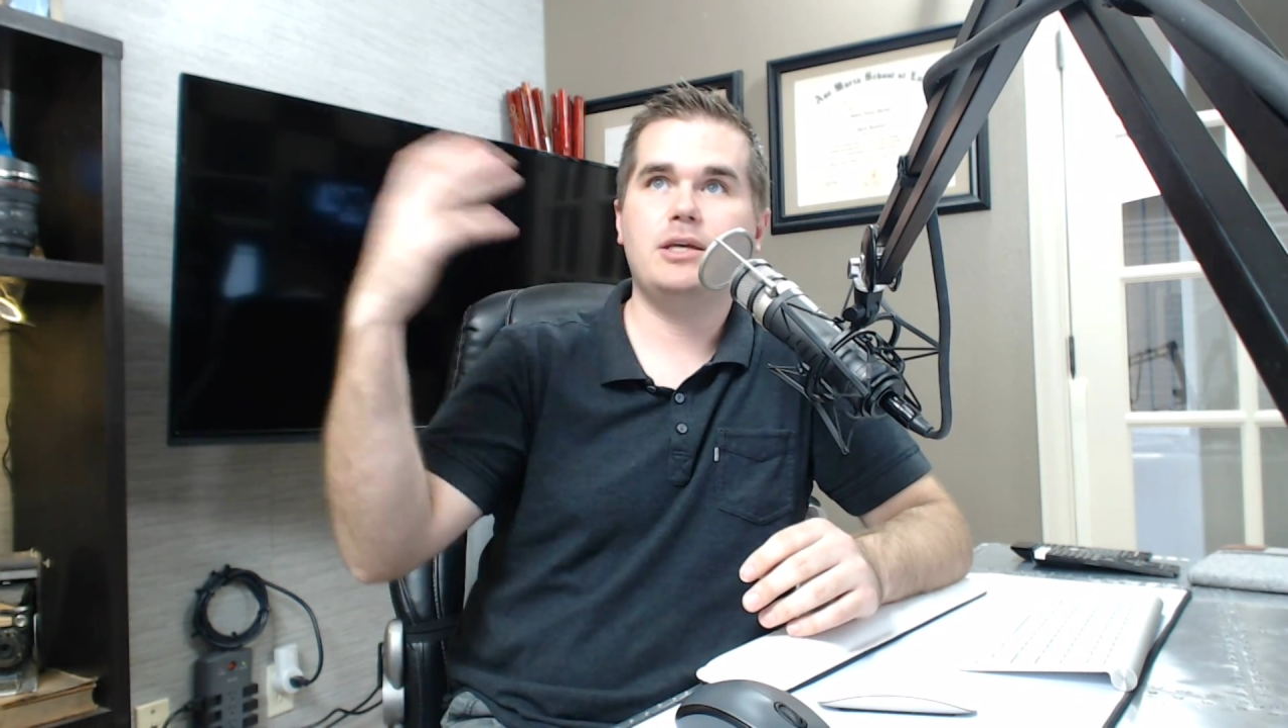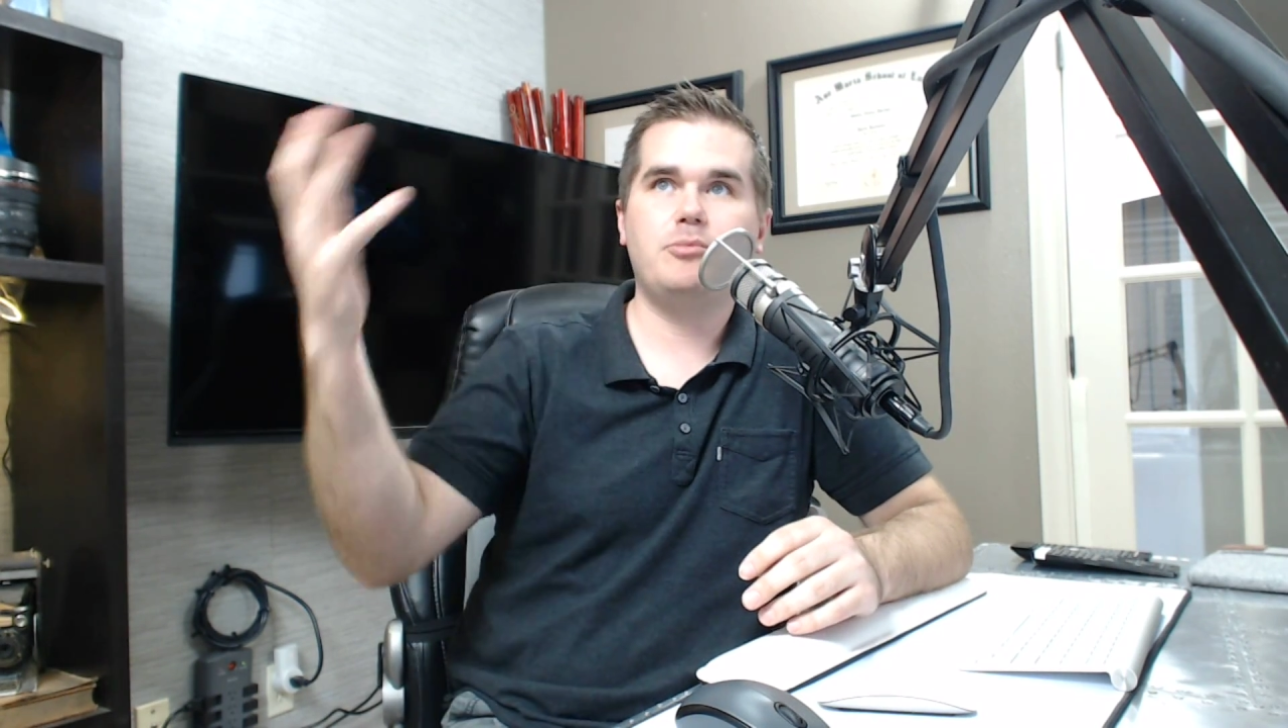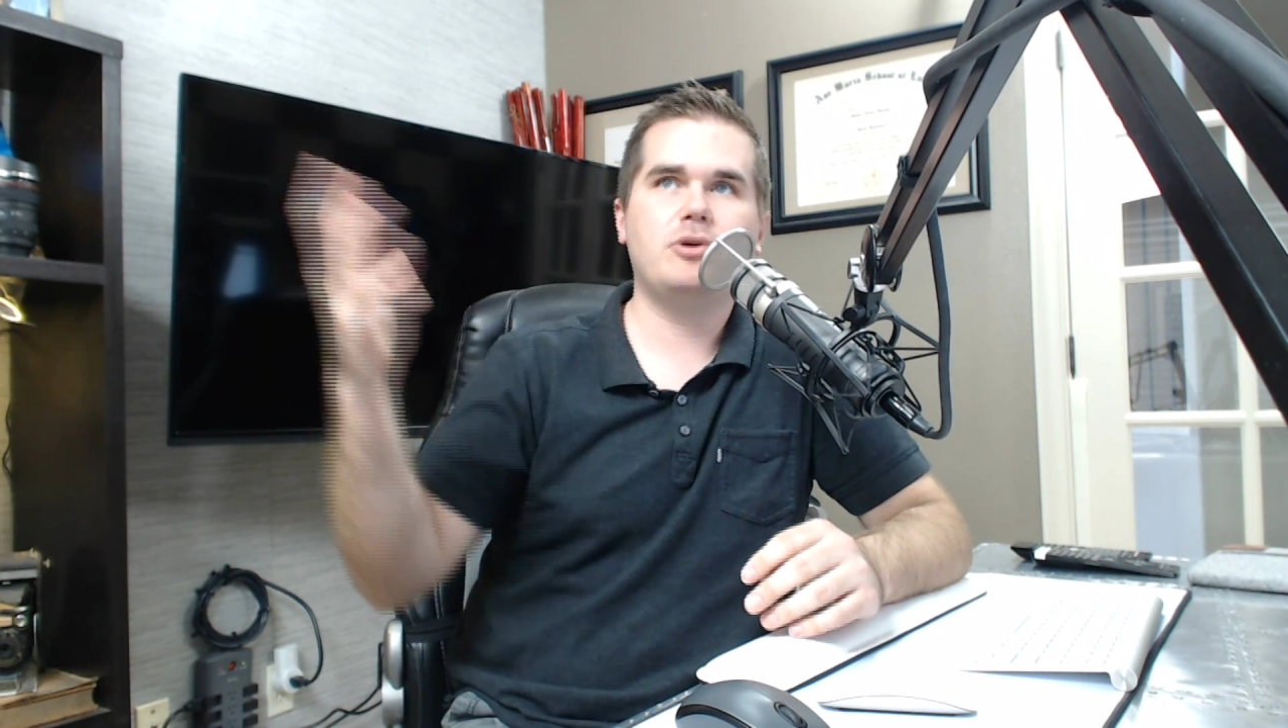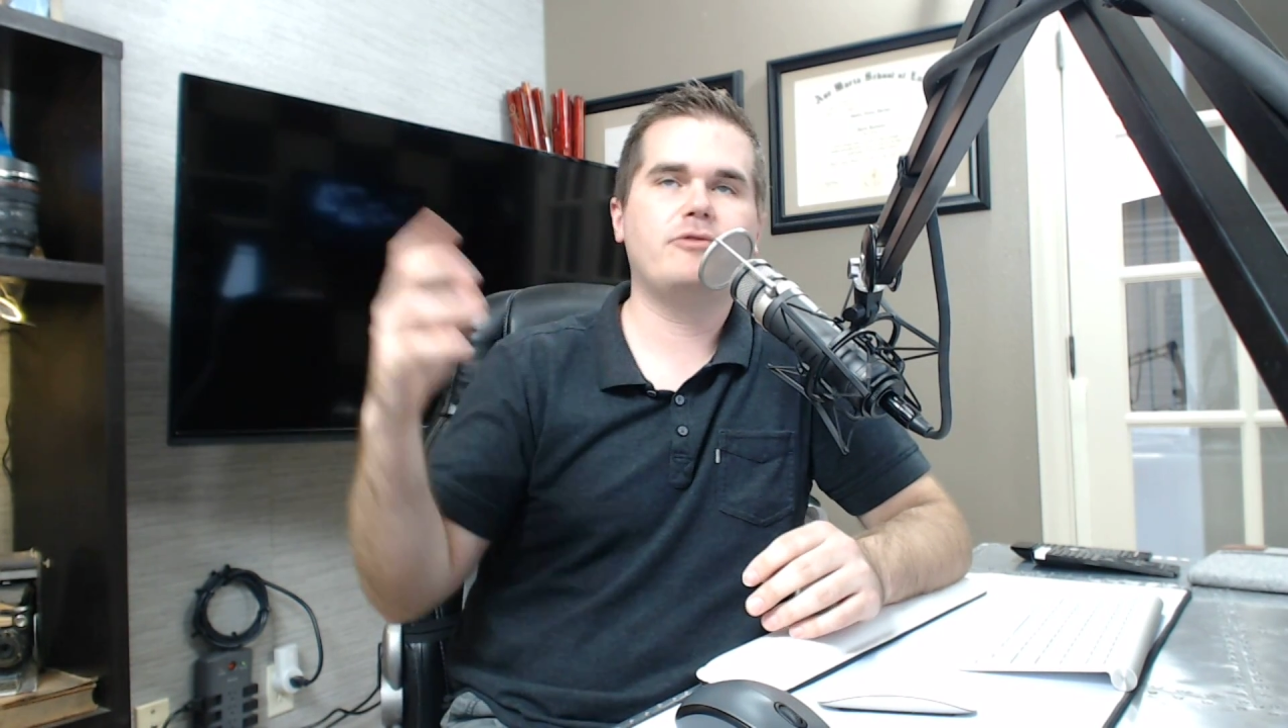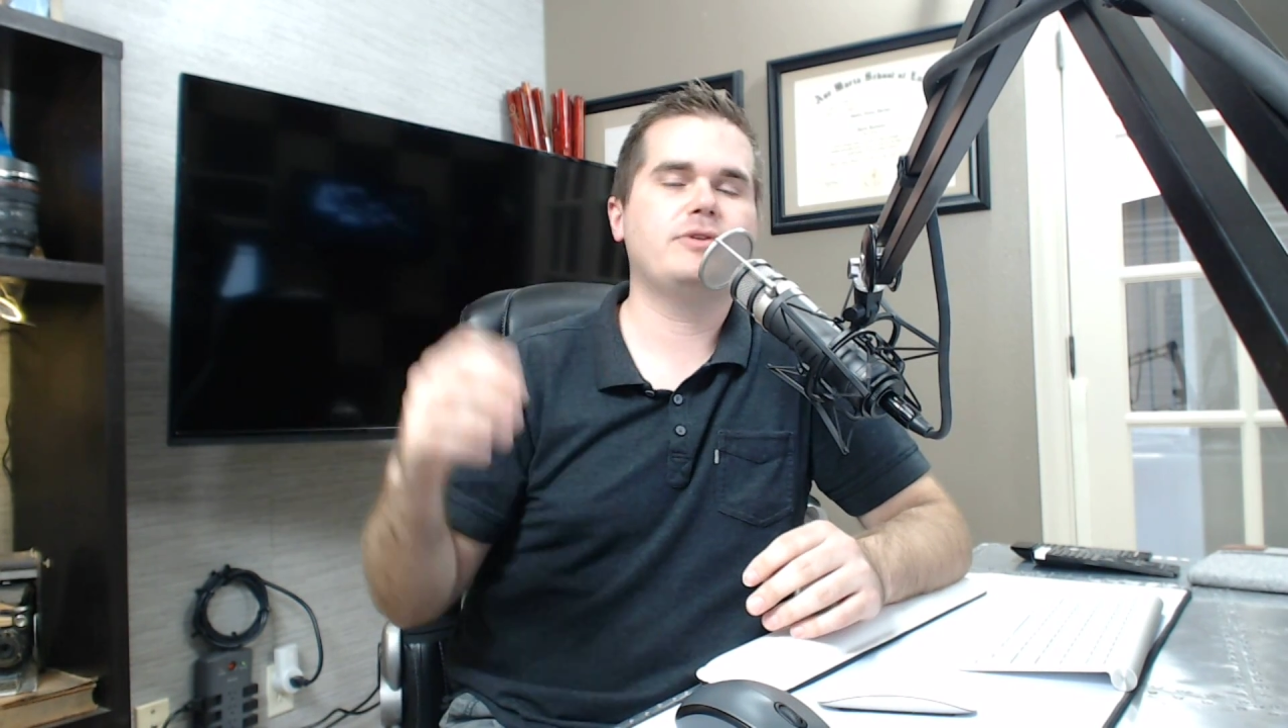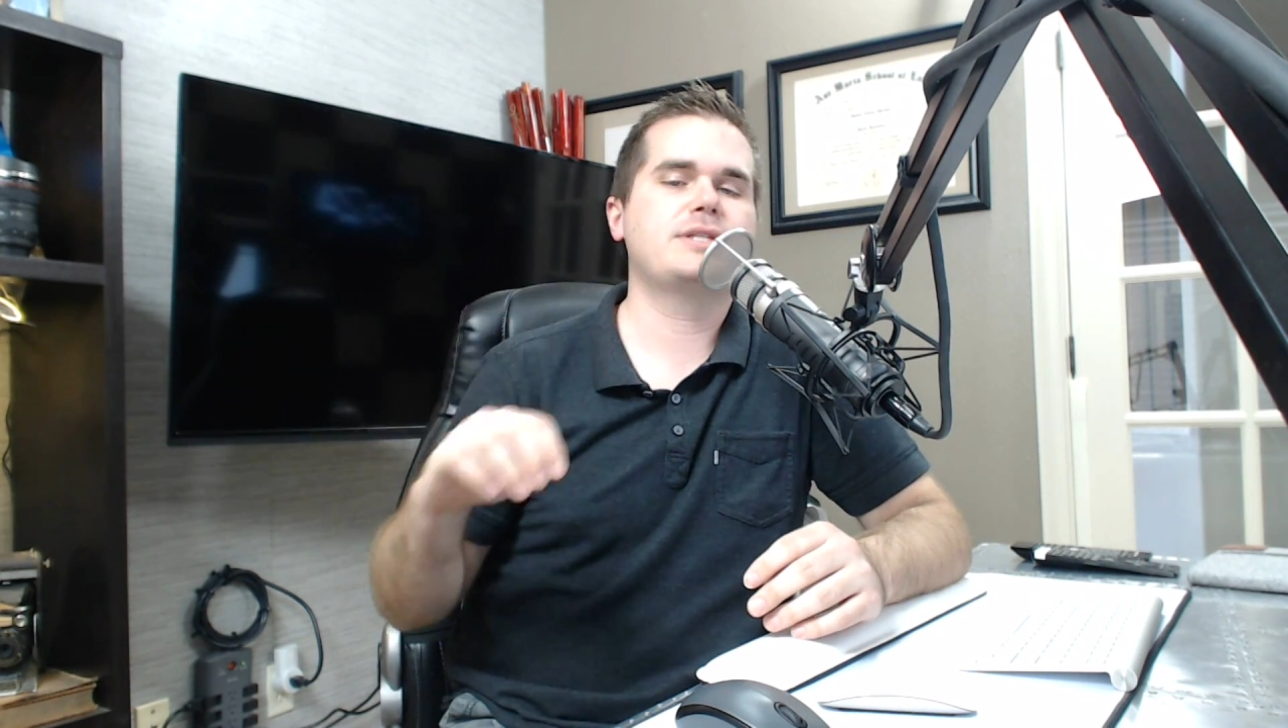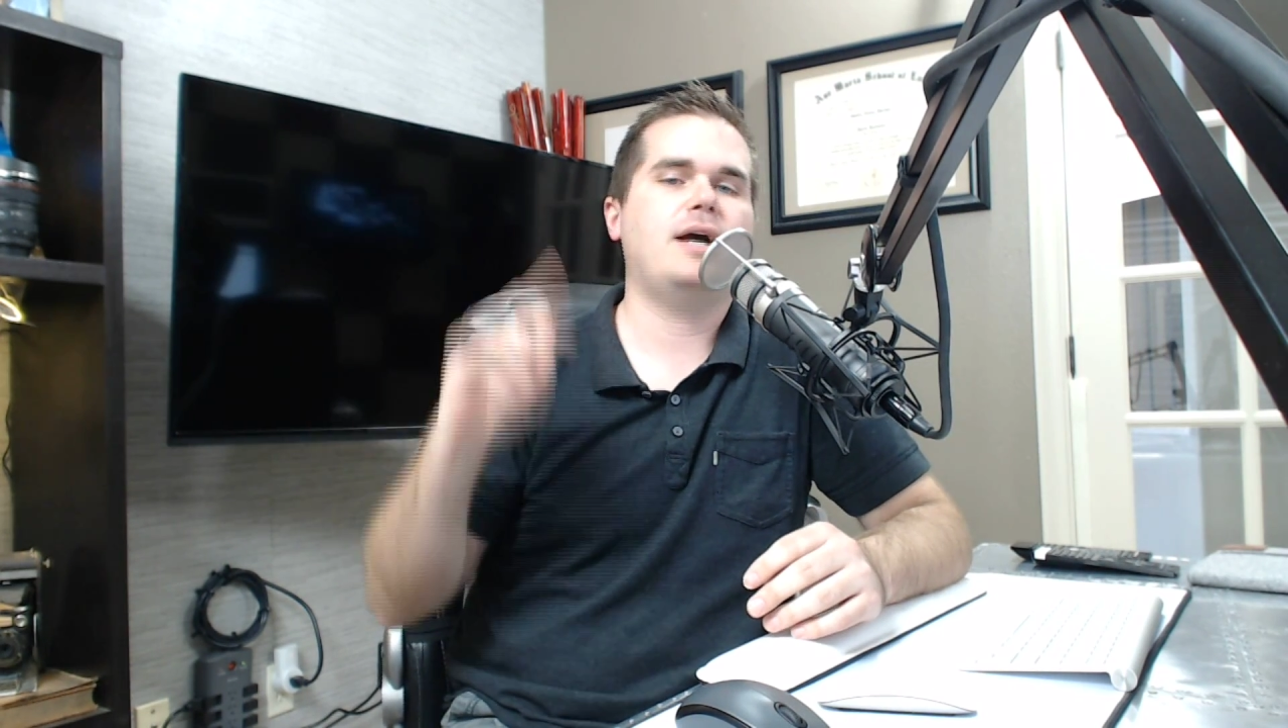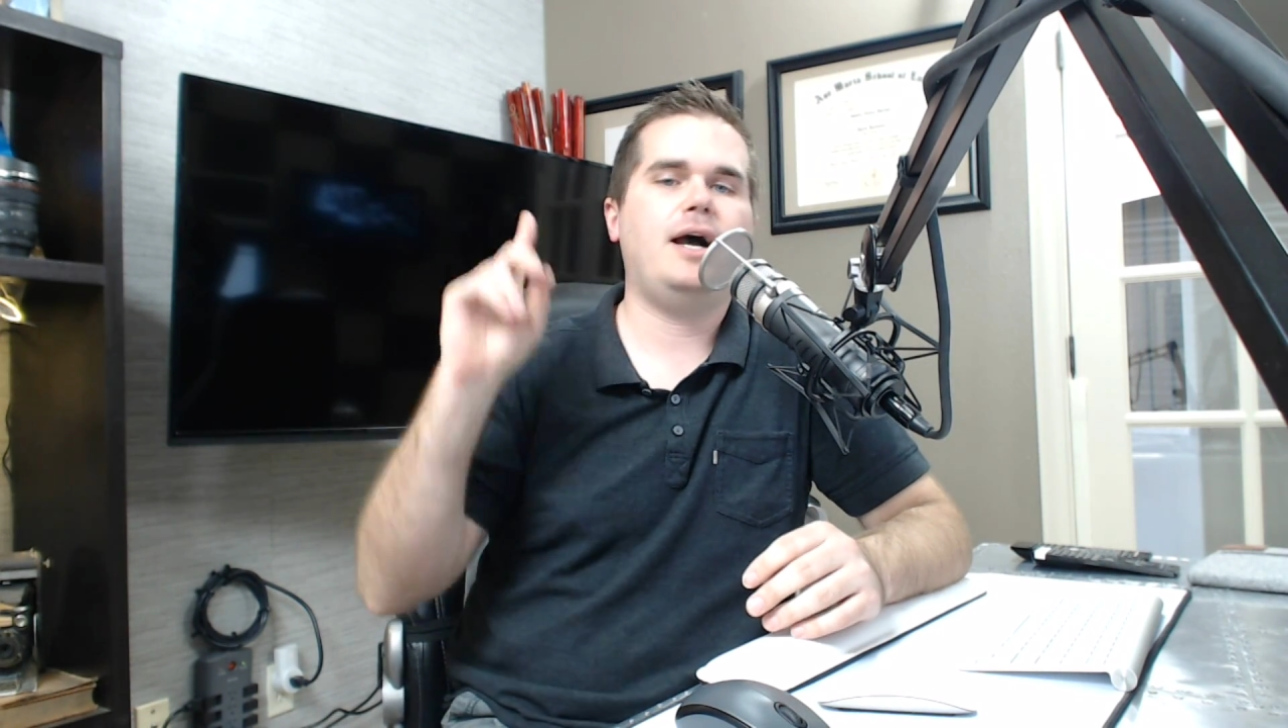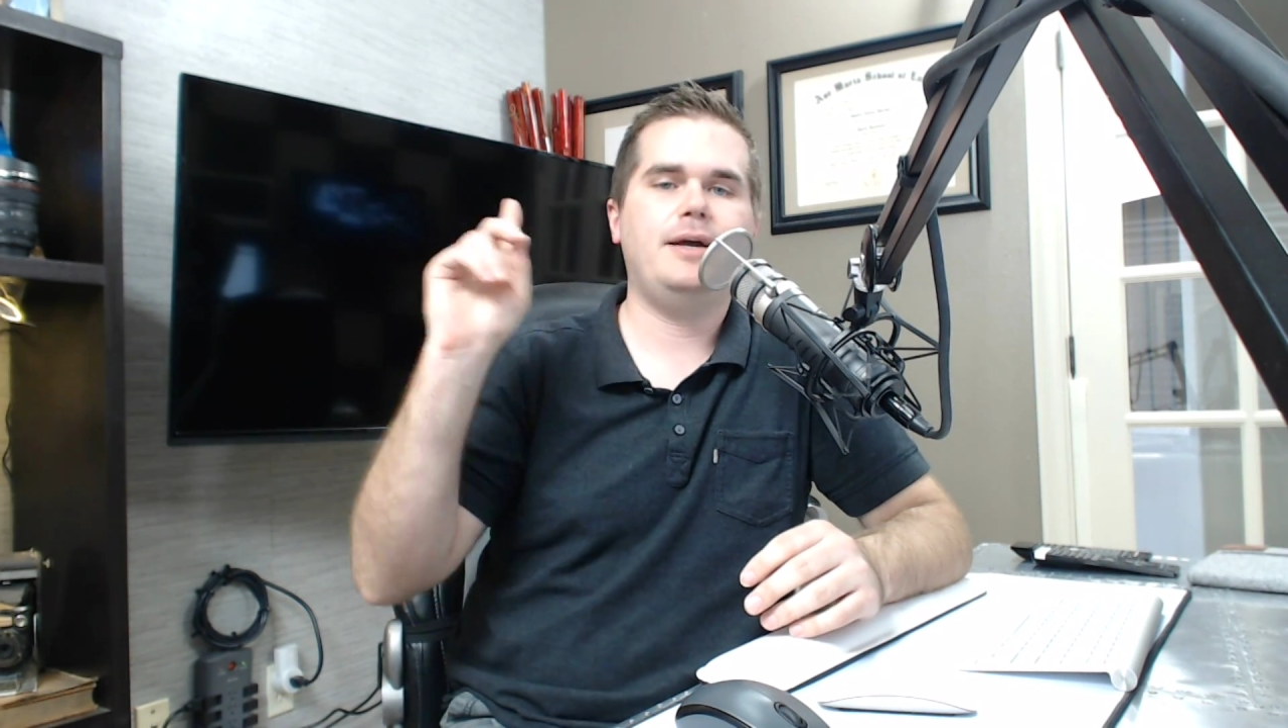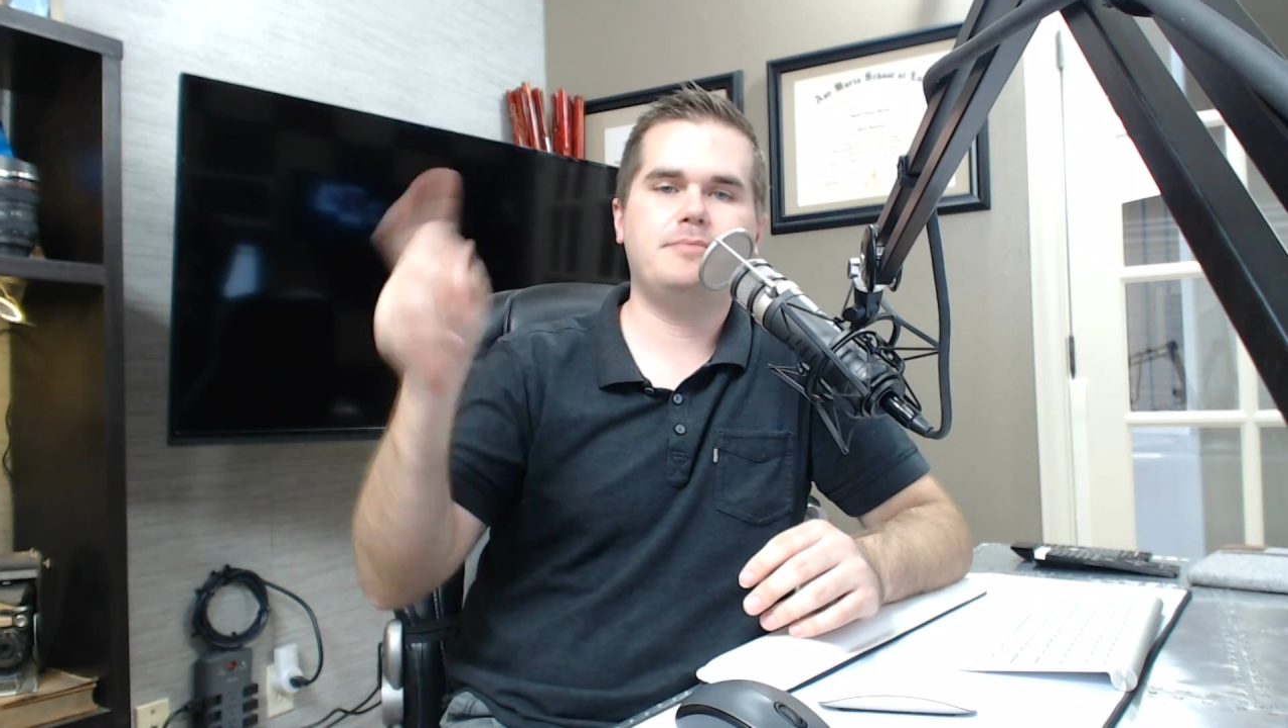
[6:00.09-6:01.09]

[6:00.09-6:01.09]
beautiful sky,